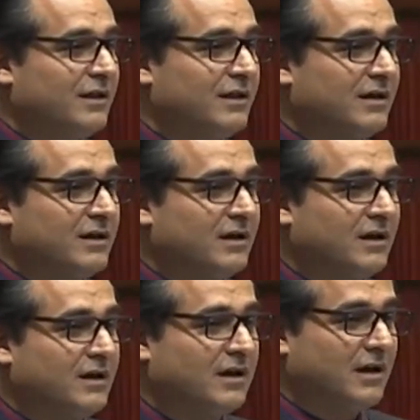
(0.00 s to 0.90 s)
the
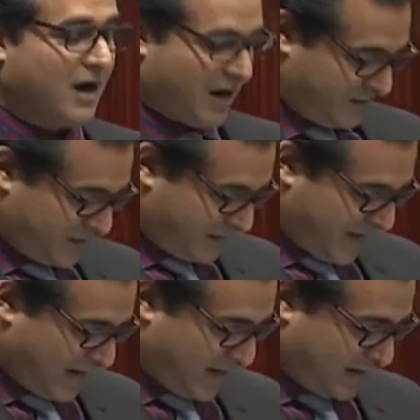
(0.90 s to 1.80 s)

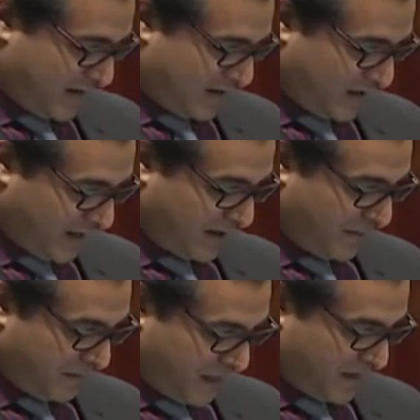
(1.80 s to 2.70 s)

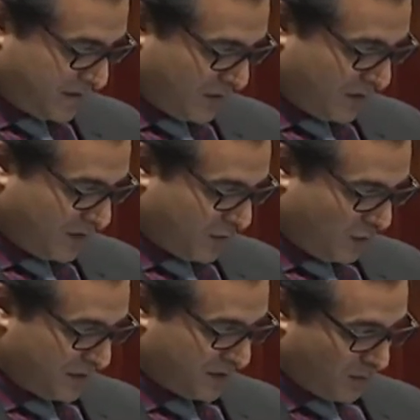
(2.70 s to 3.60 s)
$109 million
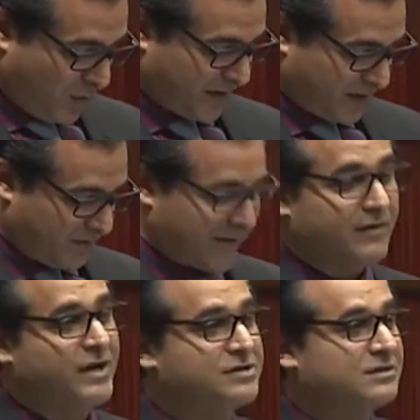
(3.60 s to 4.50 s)
Coburn Aquatic
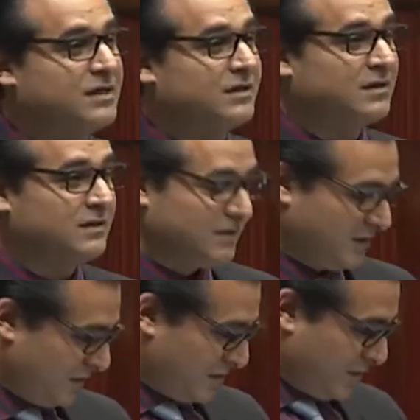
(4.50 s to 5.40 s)
Recreation Centre,
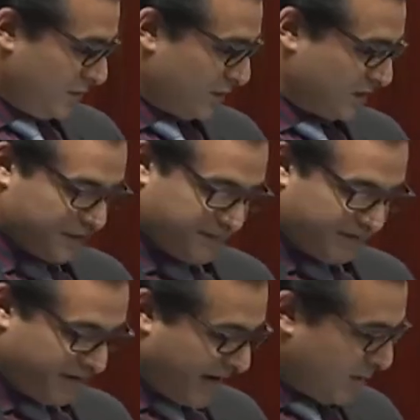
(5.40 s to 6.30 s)
which has
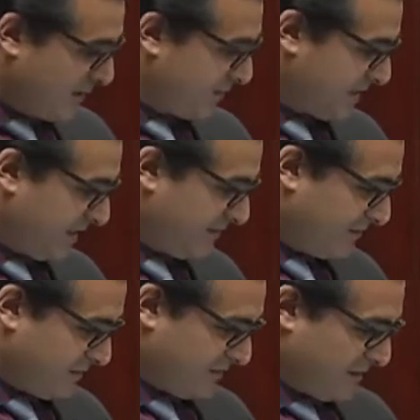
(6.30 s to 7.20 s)
been very well received.